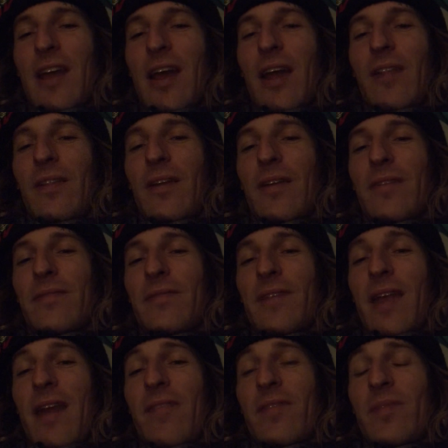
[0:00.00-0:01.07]
I love
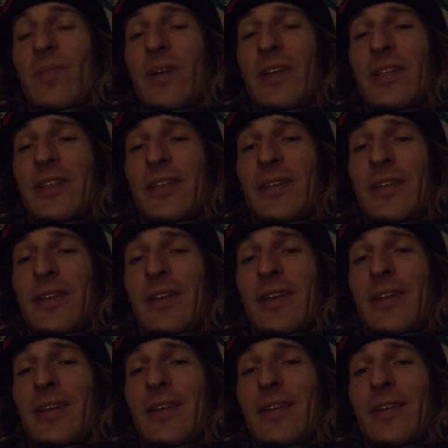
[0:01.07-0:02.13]
everybody.
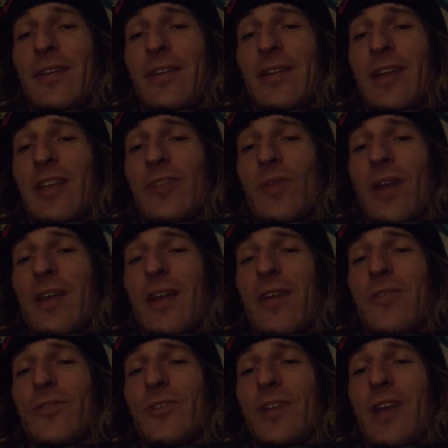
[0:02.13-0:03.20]
And that's why
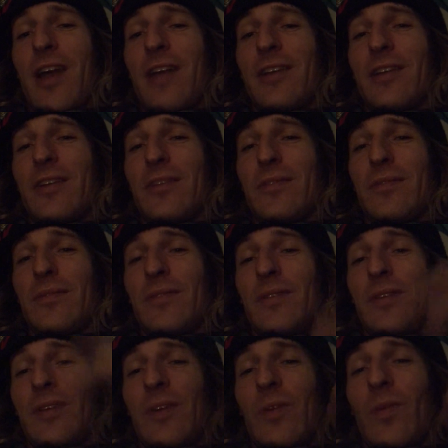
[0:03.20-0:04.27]
Yahusha got nailed.
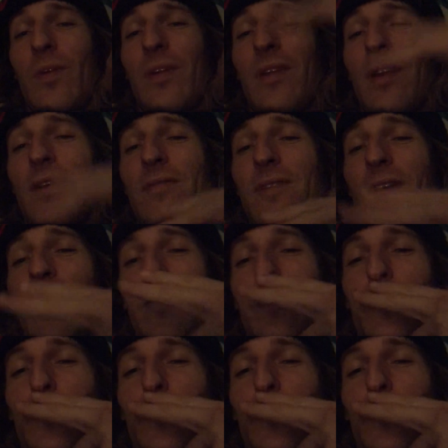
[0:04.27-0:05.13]
One love, y'all.